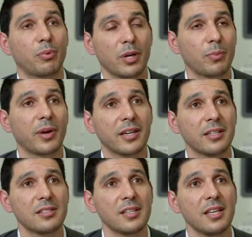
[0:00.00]

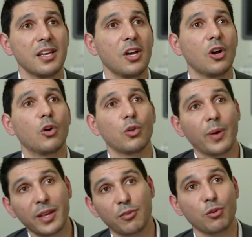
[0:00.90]
pre-pregnancy, all the
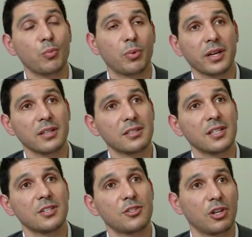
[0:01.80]
way through pregnancy
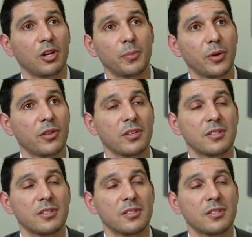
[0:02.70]
and childbirth